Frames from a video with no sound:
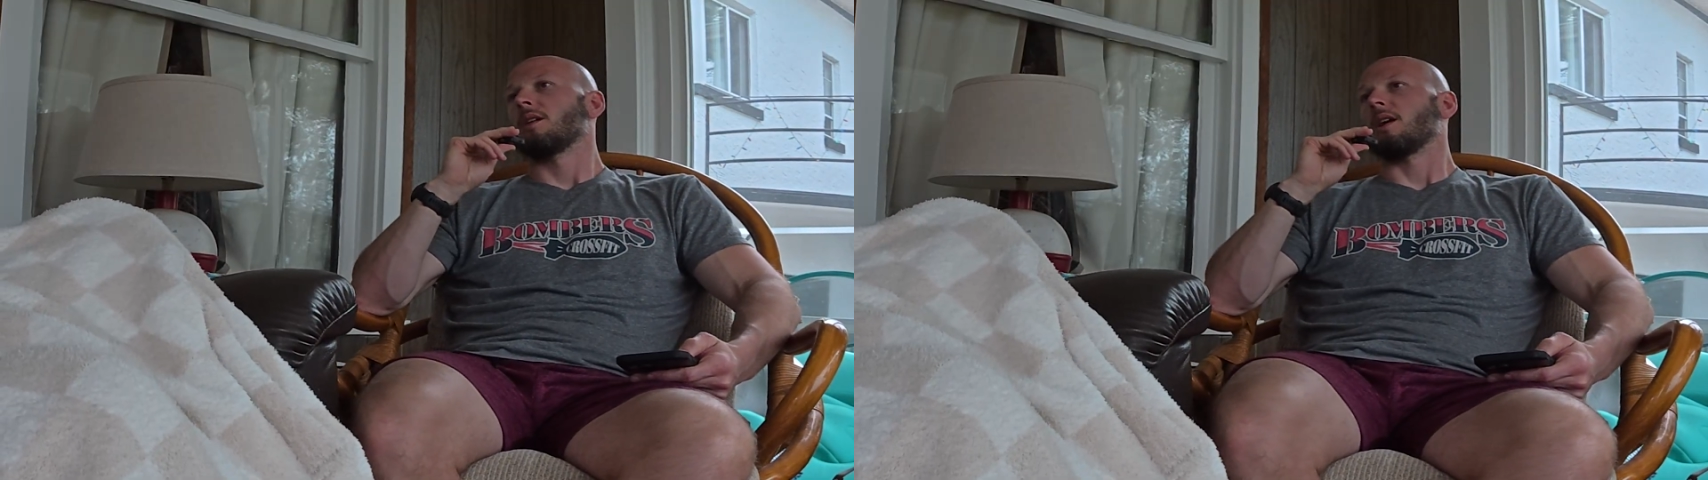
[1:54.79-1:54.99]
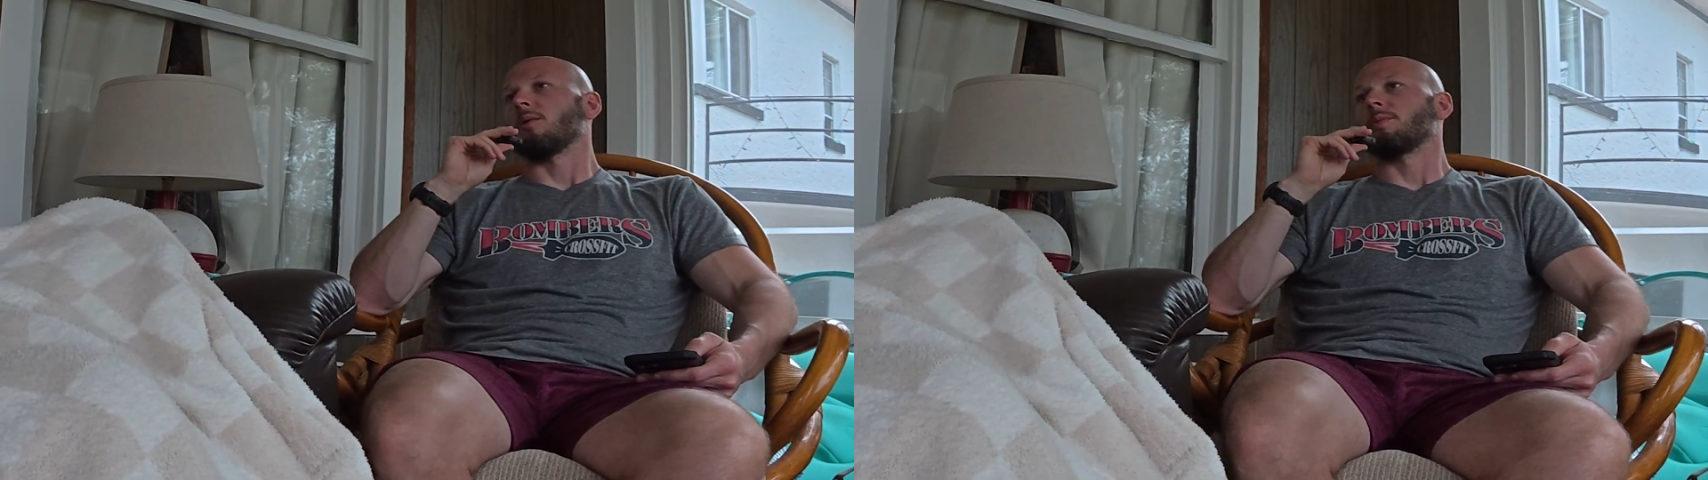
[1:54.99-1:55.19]

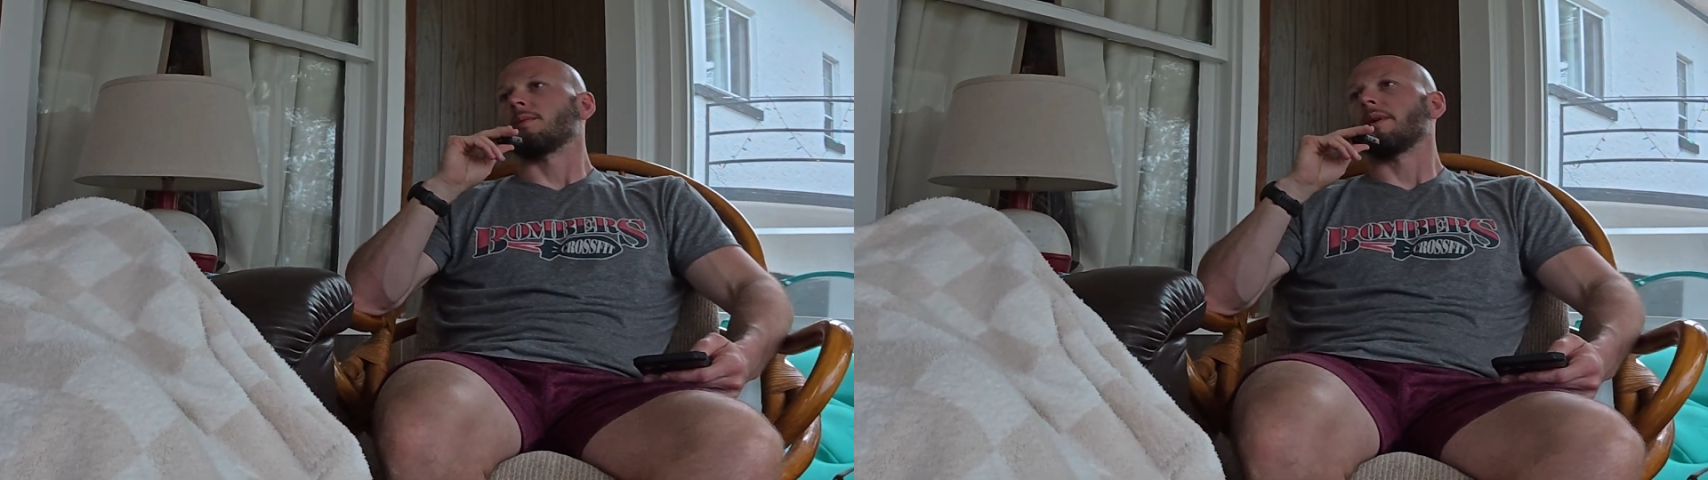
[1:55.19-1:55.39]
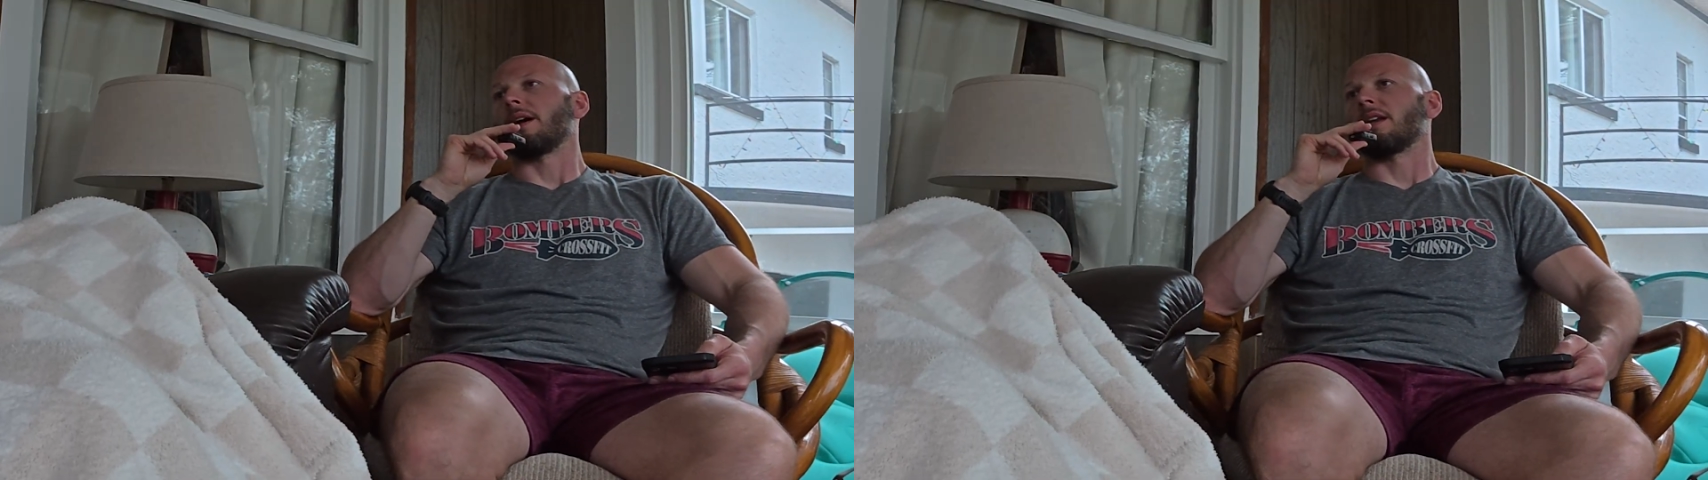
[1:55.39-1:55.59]
help
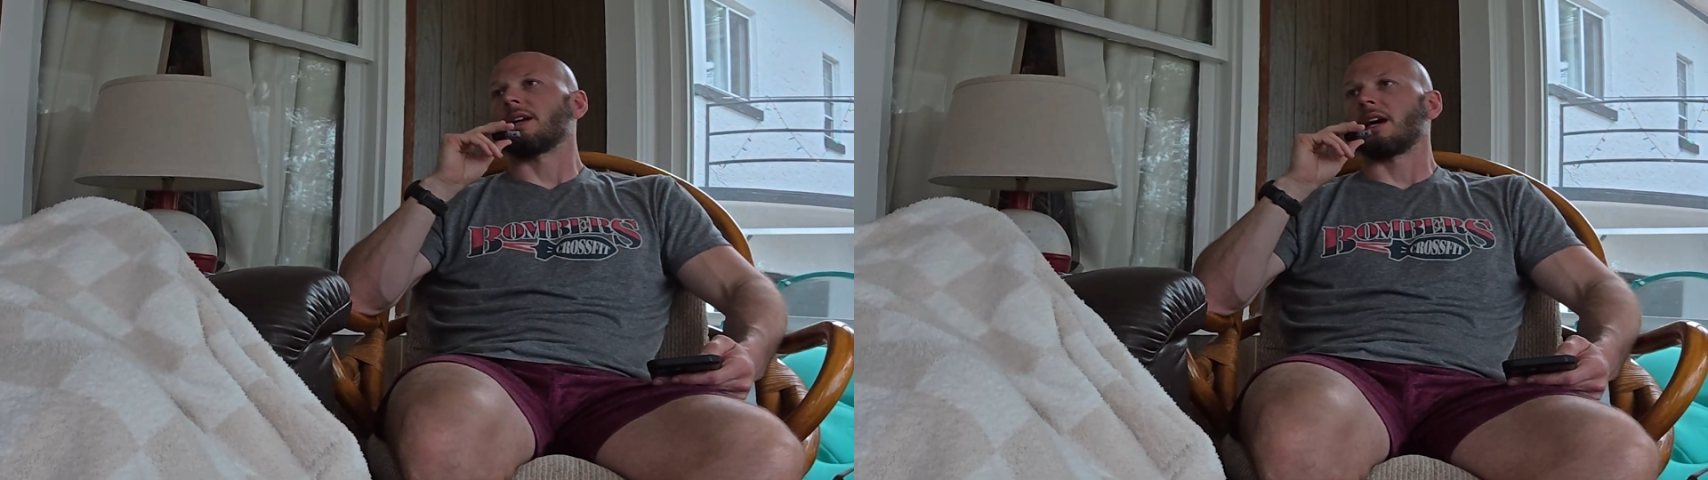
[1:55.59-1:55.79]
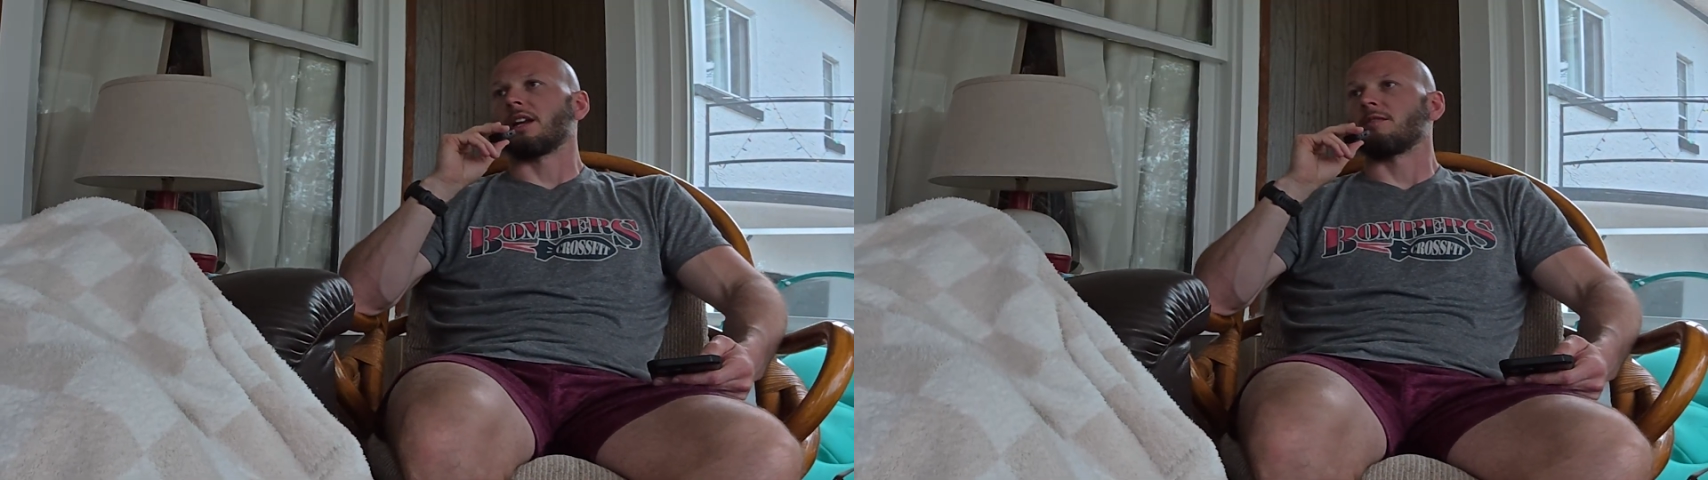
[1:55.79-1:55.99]
your
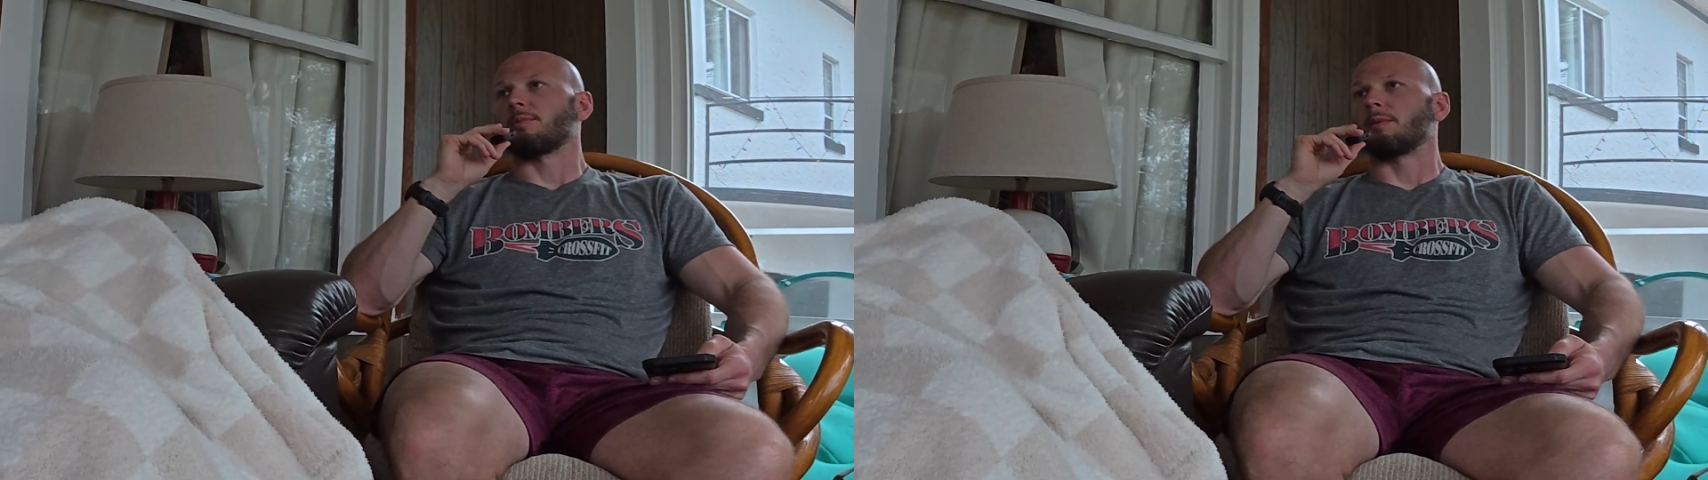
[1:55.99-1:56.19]
body kind of